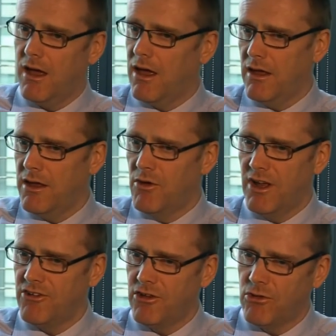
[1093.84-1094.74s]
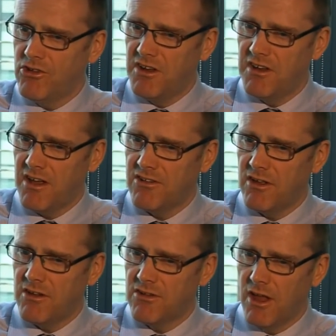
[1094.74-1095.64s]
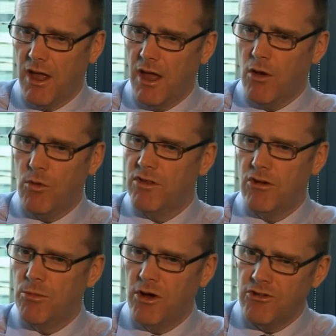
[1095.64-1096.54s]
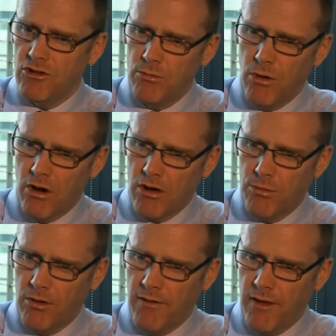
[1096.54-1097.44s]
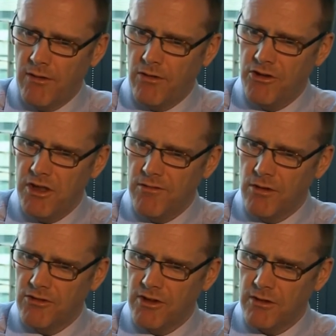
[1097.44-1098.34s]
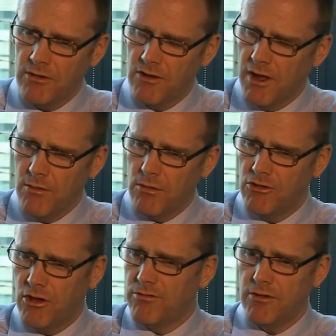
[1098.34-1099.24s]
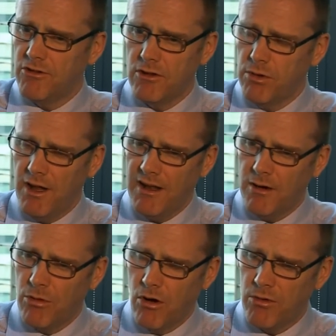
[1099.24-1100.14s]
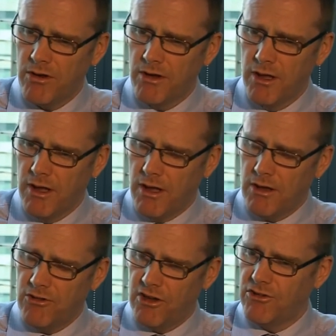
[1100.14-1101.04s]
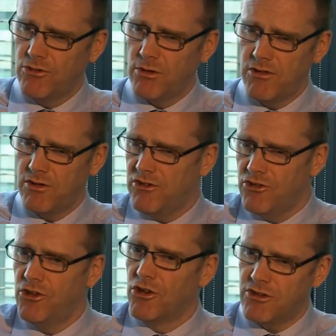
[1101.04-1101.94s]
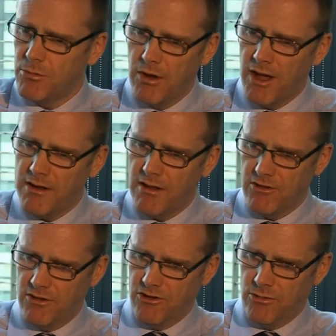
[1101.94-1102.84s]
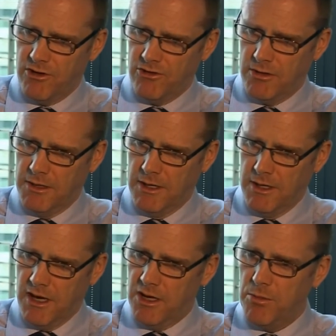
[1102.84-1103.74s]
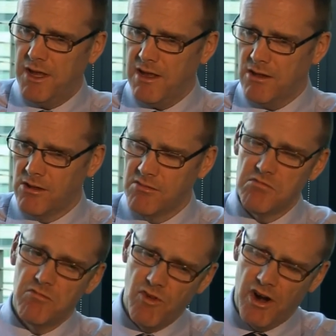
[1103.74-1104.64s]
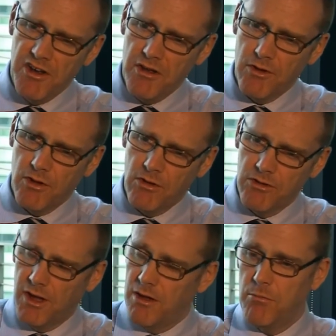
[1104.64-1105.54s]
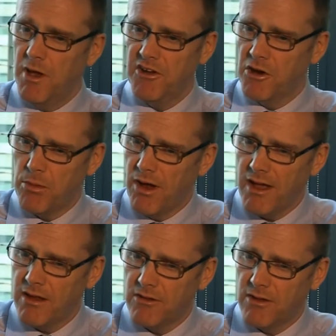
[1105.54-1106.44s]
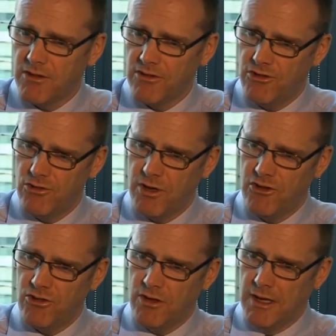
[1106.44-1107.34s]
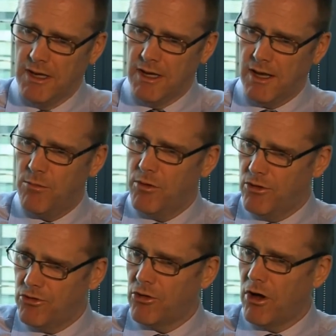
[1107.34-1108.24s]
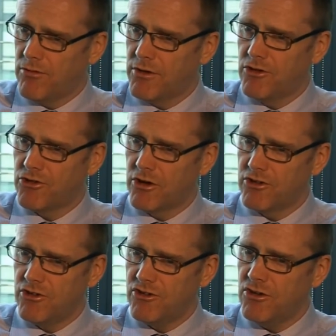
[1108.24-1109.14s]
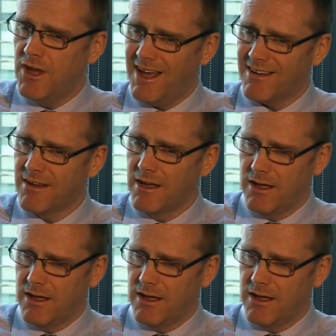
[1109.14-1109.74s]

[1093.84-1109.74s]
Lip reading: in relation to those hidden assets when they're about to embark upon their default sentence, because often it's completely inappropriate and Section 23 just doesn't apply to that situation. An appeal, very difficult, may not apply to that situation, but those are often instructions you get